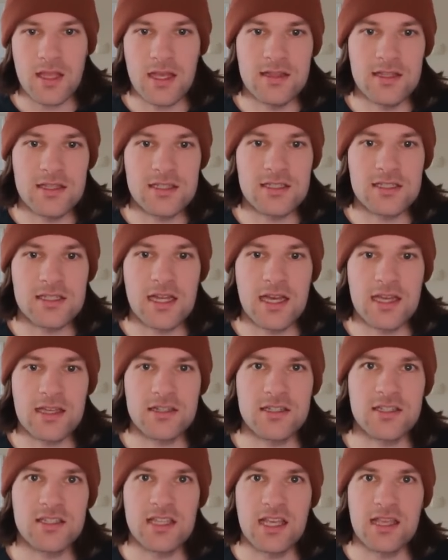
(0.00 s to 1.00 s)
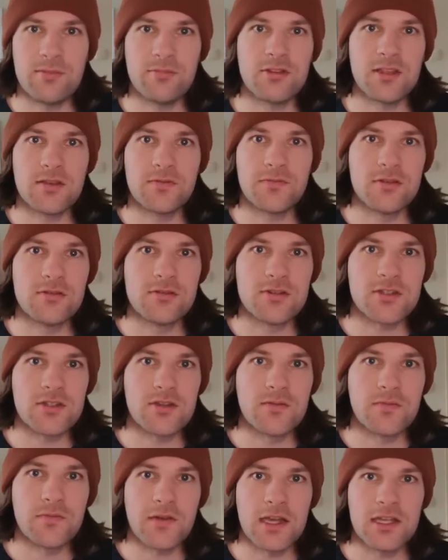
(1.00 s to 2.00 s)
and this is like a stable
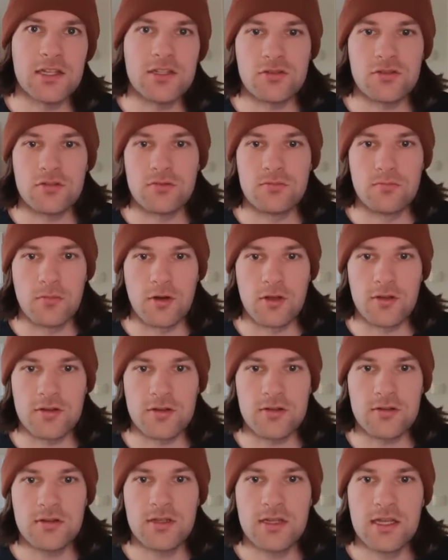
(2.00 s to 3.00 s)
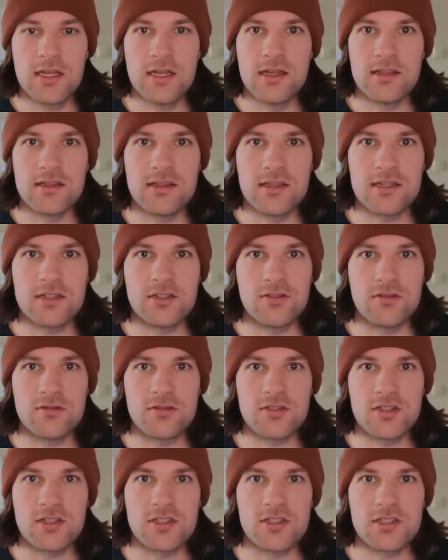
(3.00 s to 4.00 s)
diffusion fine-tuned model that
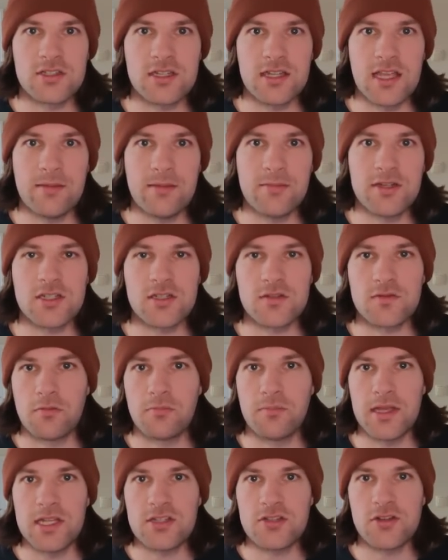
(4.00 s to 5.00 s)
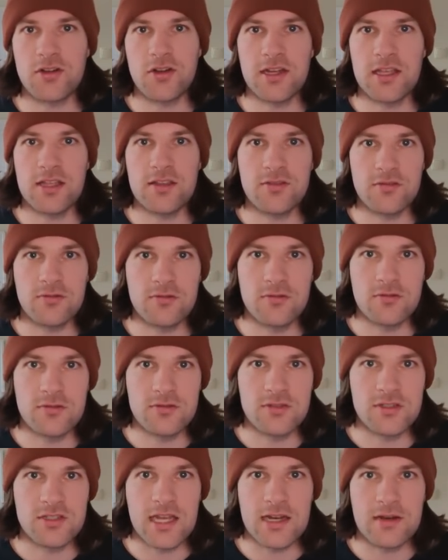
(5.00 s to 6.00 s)
uses images from Midjourney
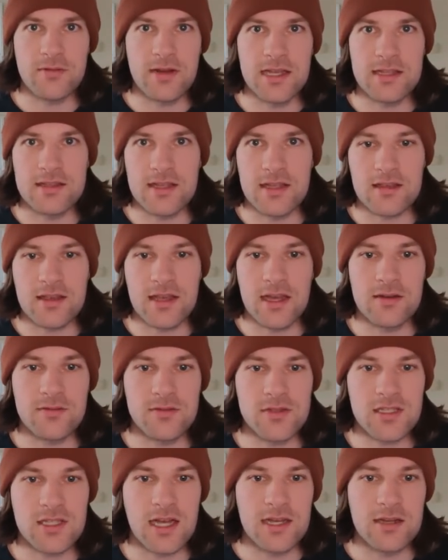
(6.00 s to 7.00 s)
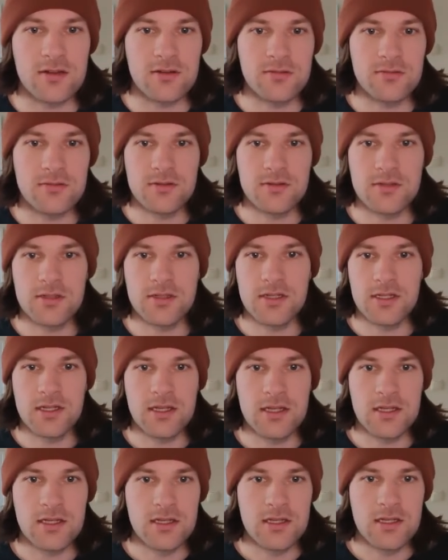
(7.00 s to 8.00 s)
to generate that kind of style.
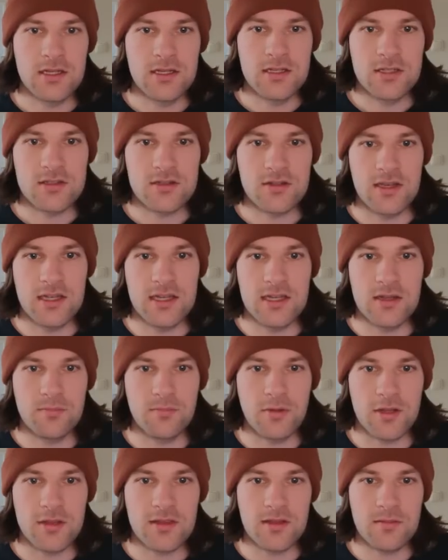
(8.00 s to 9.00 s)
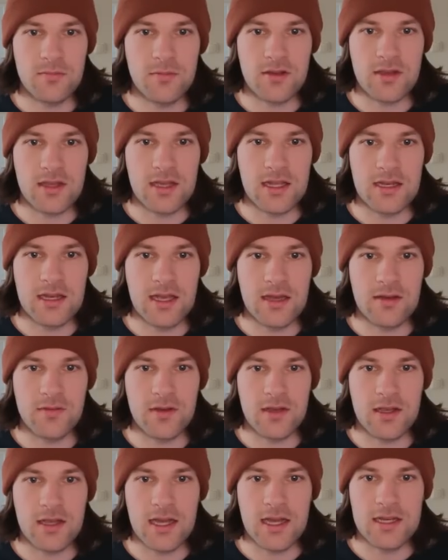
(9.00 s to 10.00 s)
So in the bottom you can have
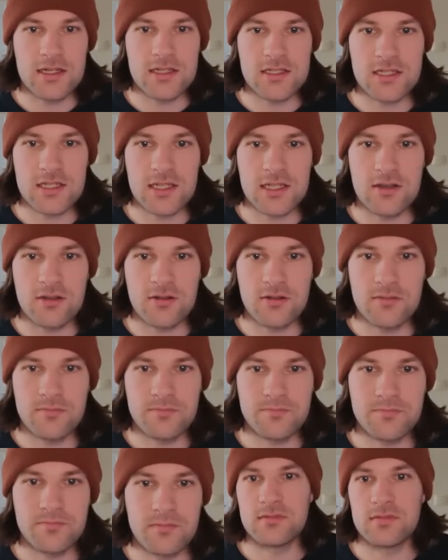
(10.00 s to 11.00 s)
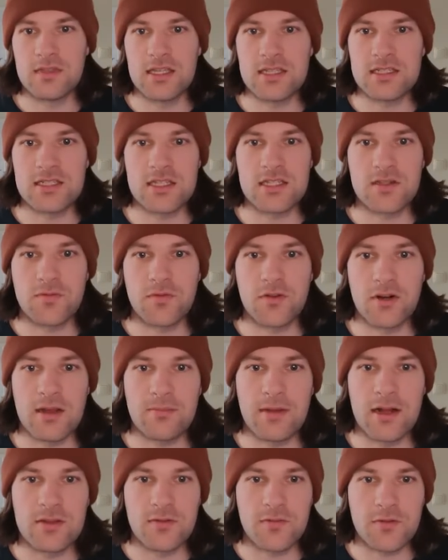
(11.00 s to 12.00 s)
a guidance scale. This is for the
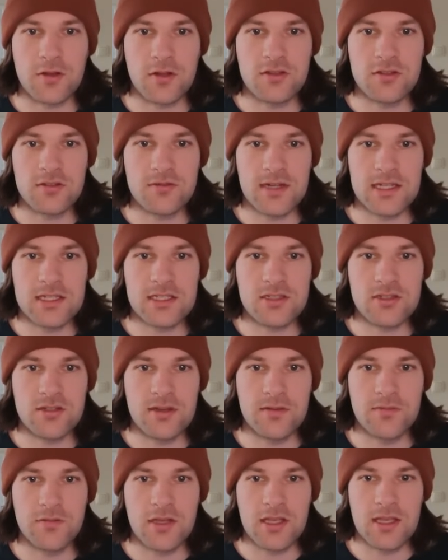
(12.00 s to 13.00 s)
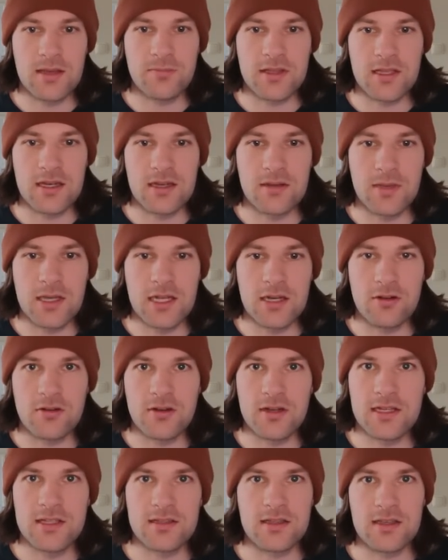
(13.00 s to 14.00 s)
amount of contrast, so if you keep it in the
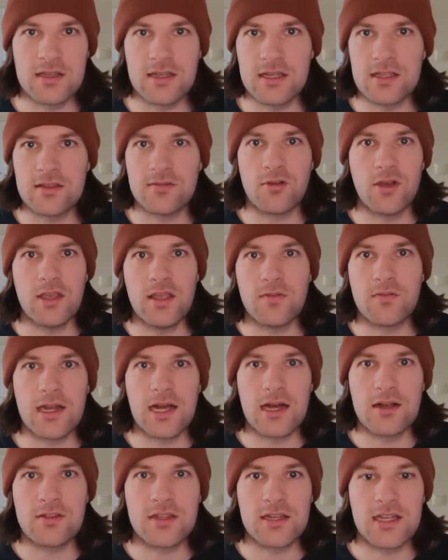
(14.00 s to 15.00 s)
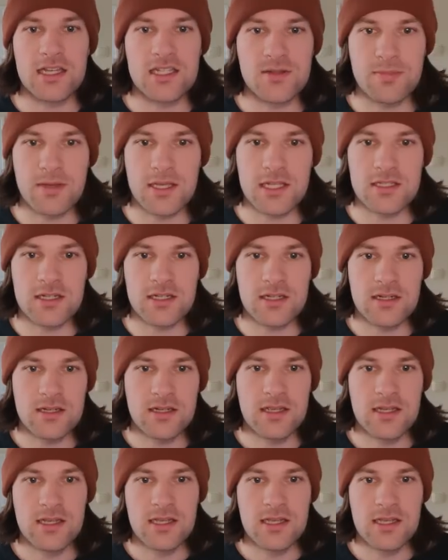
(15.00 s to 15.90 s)
middle it, uh, it will even out a nice picture.